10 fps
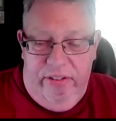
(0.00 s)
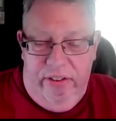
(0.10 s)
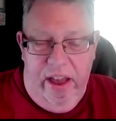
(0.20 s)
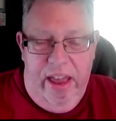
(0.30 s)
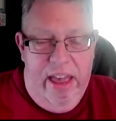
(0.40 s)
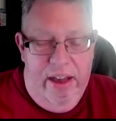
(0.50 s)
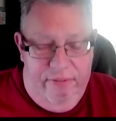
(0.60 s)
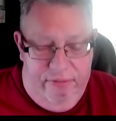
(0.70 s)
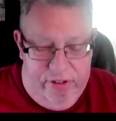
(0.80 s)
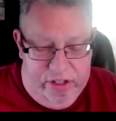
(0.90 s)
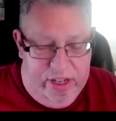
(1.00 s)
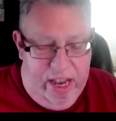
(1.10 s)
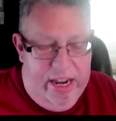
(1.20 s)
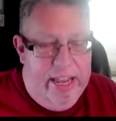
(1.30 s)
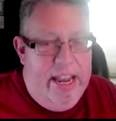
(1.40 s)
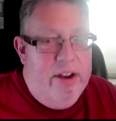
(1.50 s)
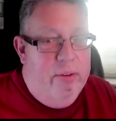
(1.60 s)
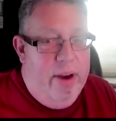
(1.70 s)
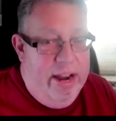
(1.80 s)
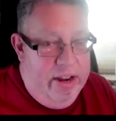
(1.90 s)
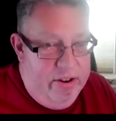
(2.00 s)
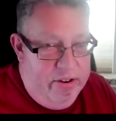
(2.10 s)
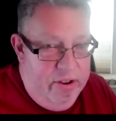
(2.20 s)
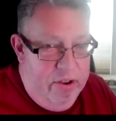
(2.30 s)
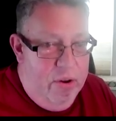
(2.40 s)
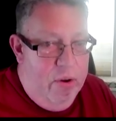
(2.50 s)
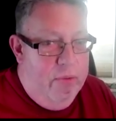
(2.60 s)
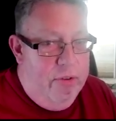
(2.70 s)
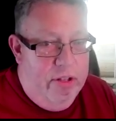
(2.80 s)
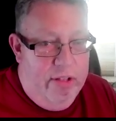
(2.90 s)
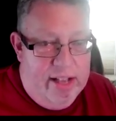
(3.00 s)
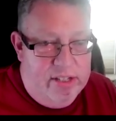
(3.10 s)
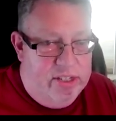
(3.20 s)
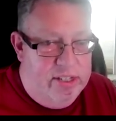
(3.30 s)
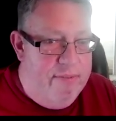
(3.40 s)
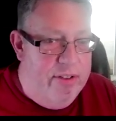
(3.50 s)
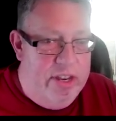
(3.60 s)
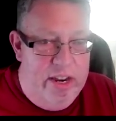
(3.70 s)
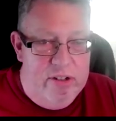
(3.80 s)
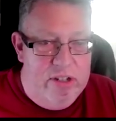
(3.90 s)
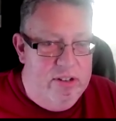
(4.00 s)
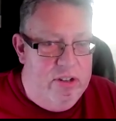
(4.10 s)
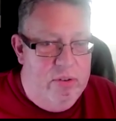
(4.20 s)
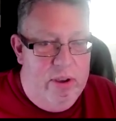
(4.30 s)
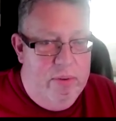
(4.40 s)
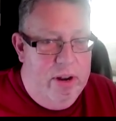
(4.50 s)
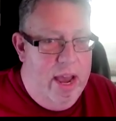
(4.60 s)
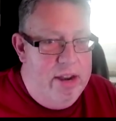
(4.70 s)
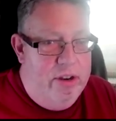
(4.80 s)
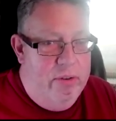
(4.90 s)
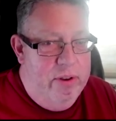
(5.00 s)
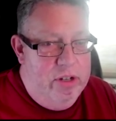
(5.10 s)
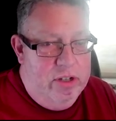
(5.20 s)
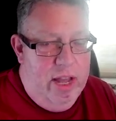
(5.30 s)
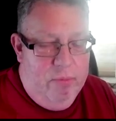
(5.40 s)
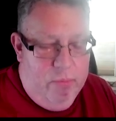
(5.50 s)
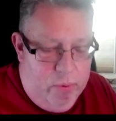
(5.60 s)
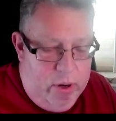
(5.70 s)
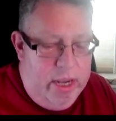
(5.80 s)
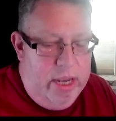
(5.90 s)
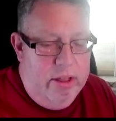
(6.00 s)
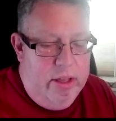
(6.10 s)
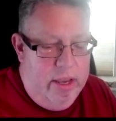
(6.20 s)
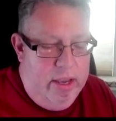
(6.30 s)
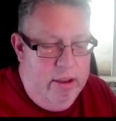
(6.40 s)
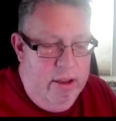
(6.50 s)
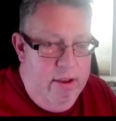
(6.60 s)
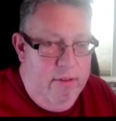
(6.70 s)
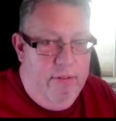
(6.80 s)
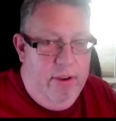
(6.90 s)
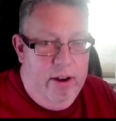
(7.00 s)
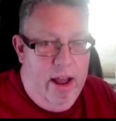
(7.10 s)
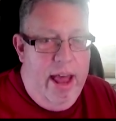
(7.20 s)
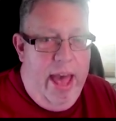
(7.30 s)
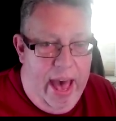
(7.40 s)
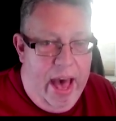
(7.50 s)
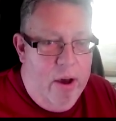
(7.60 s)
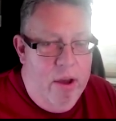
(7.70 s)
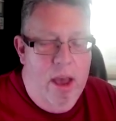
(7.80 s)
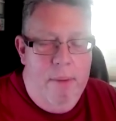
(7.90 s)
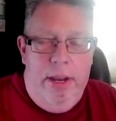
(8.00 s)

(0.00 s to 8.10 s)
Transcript: Is I have just kind of iterated over the last 7 years in doing what I do, and just like really figured out how.